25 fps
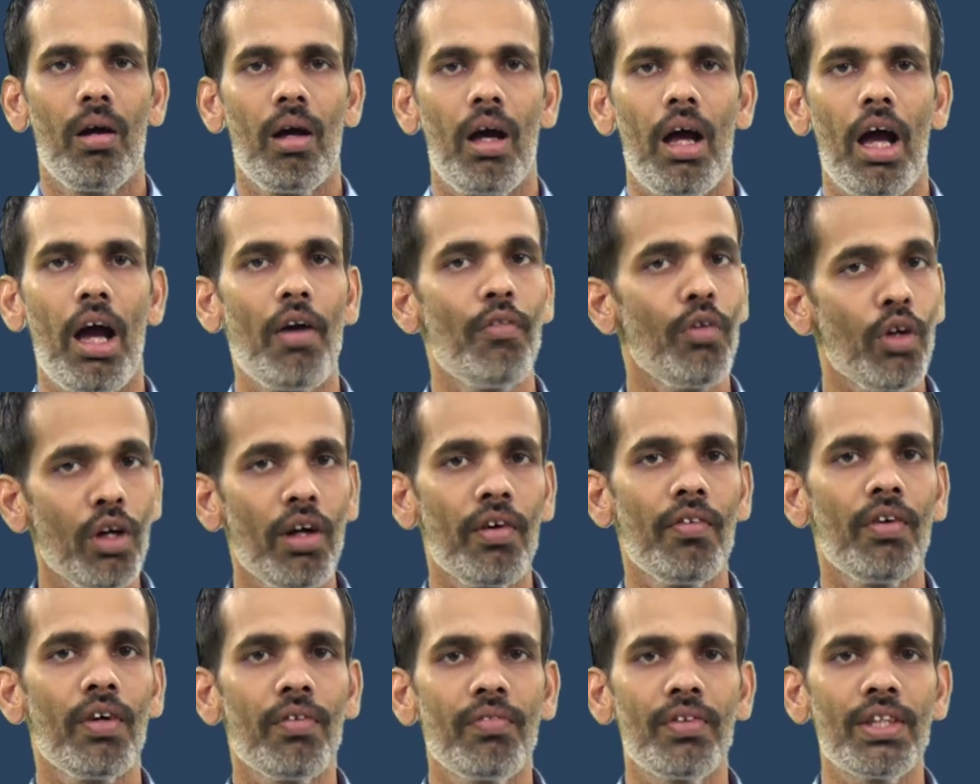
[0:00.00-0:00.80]
Have you
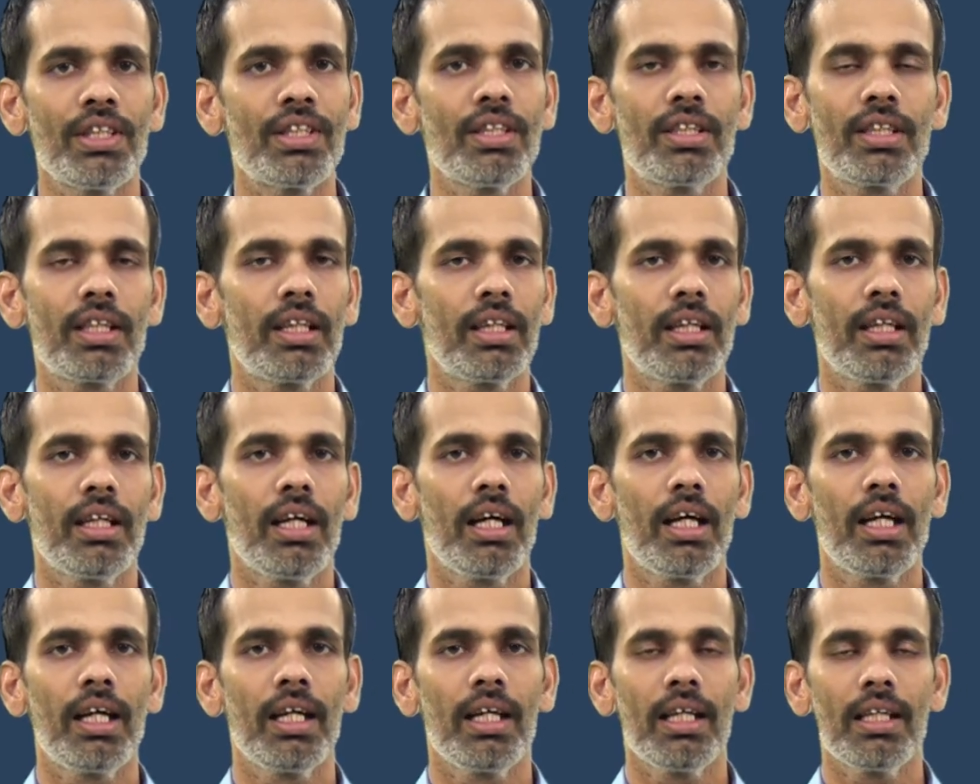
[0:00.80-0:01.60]
ever visited
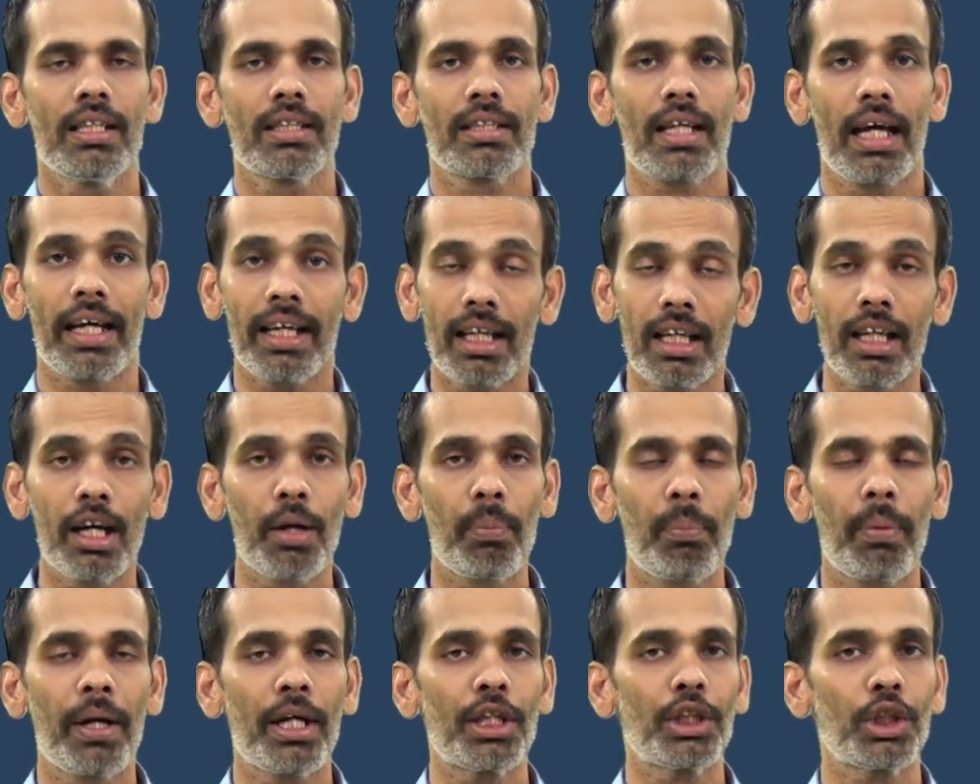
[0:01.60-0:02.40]
a cycle
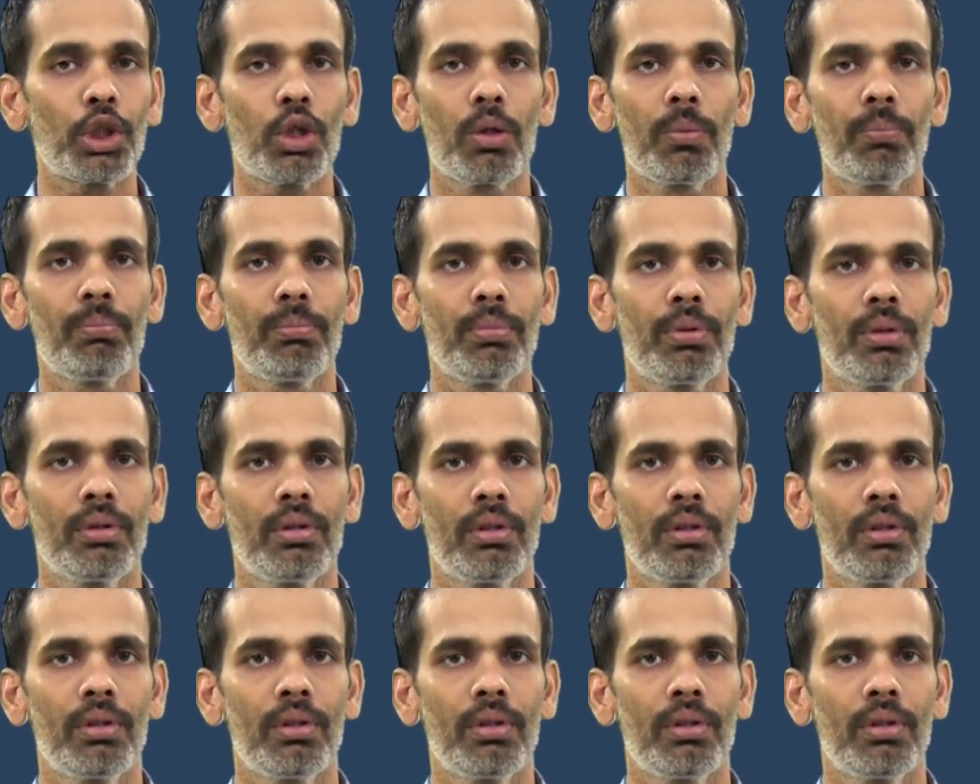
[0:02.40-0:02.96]
repair shop?